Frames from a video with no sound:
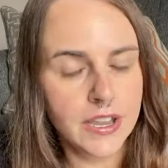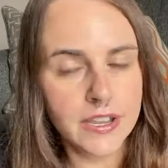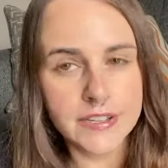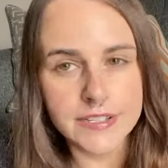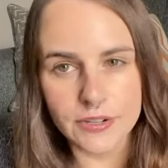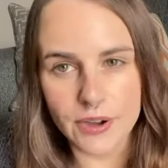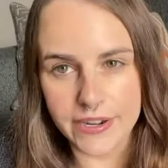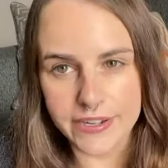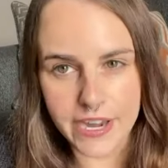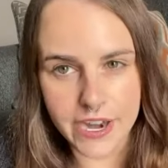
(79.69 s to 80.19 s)

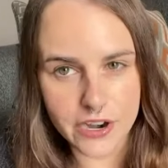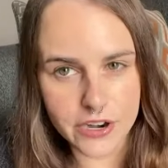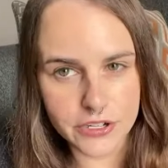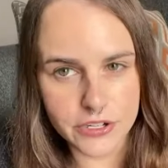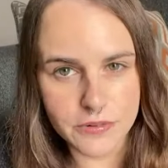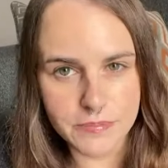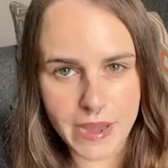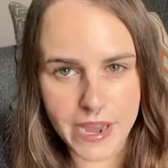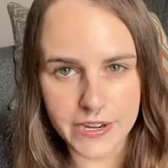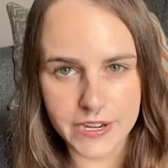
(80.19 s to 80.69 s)
So I carried
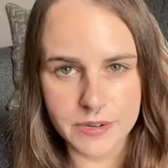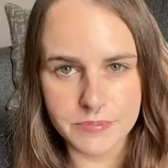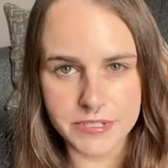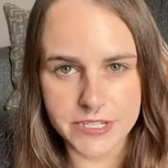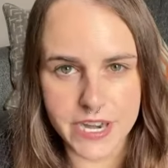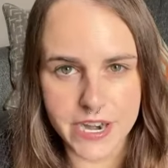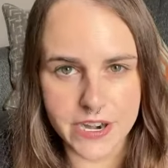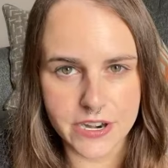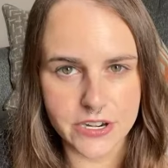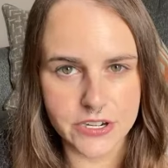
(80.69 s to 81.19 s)
her back
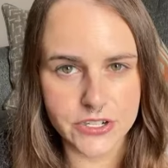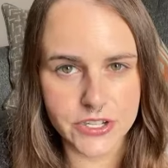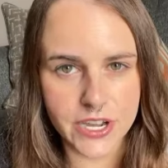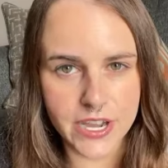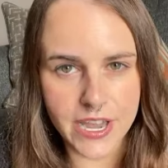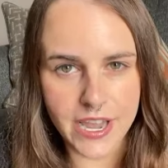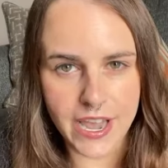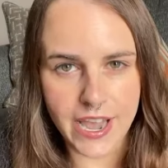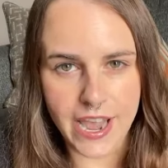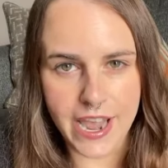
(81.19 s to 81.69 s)
upstairs
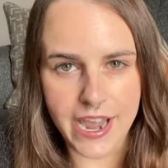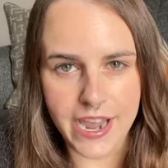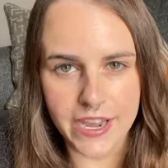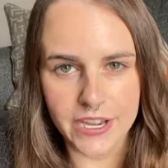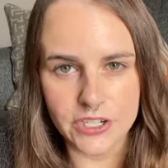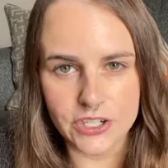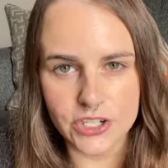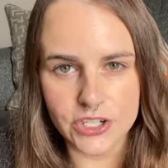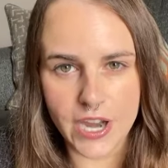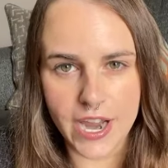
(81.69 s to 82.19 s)

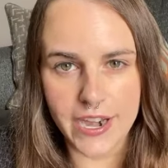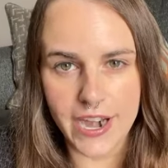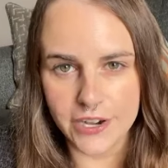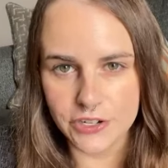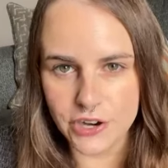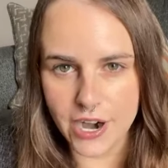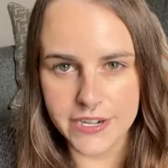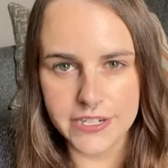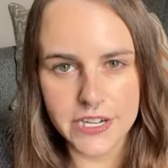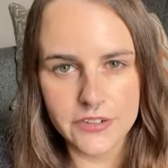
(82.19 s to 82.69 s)
and she, and I
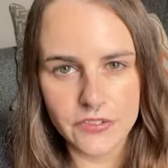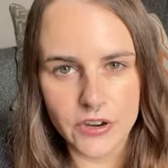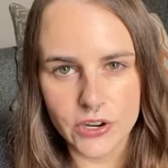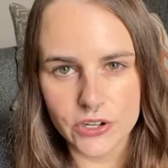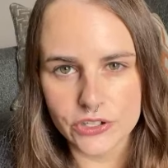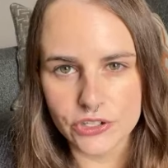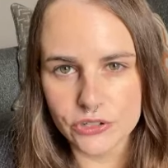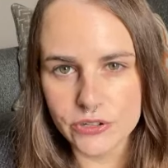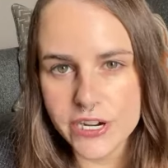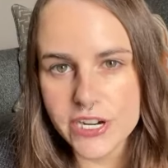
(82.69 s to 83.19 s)
tried to give her her
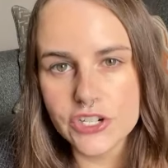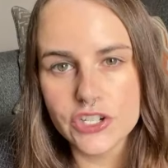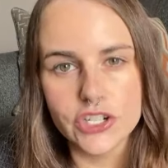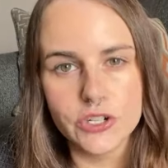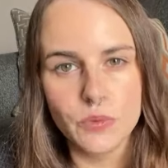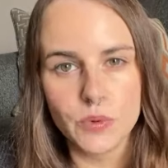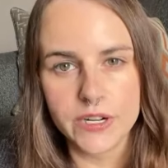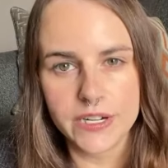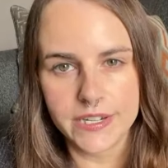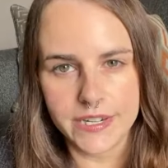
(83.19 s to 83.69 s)
treat. She
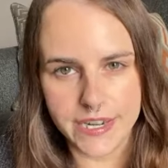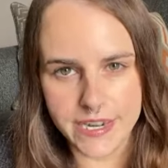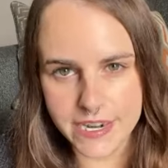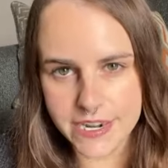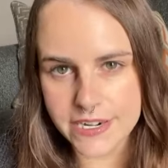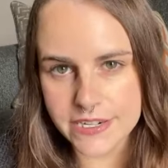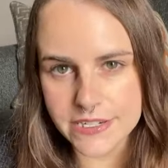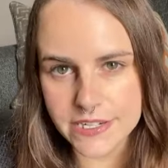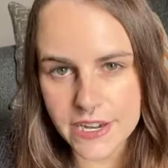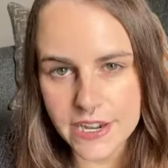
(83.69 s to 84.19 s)
wouldn't
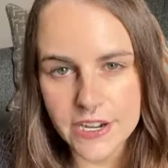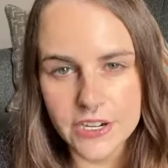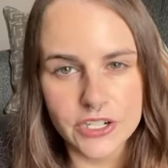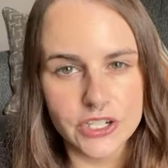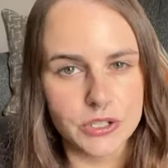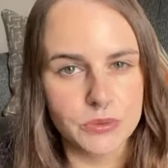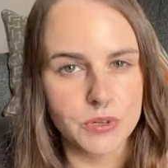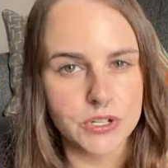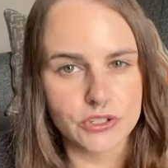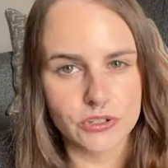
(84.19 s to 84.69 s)
eat.
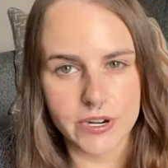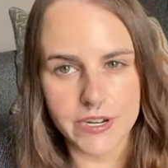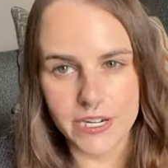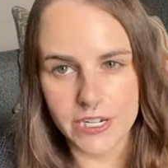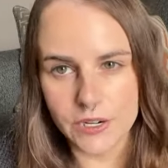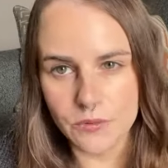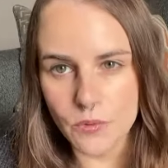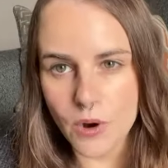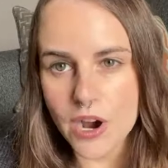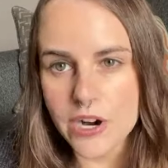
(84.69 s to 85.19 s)
She wouldn't drink
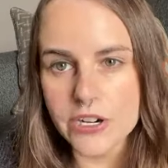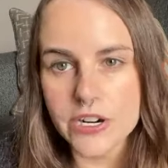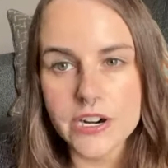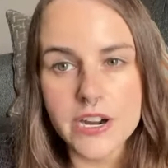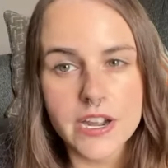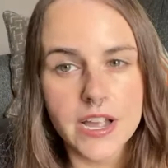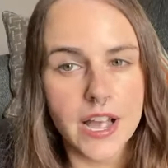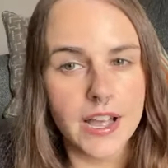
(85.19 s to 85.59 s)
any water.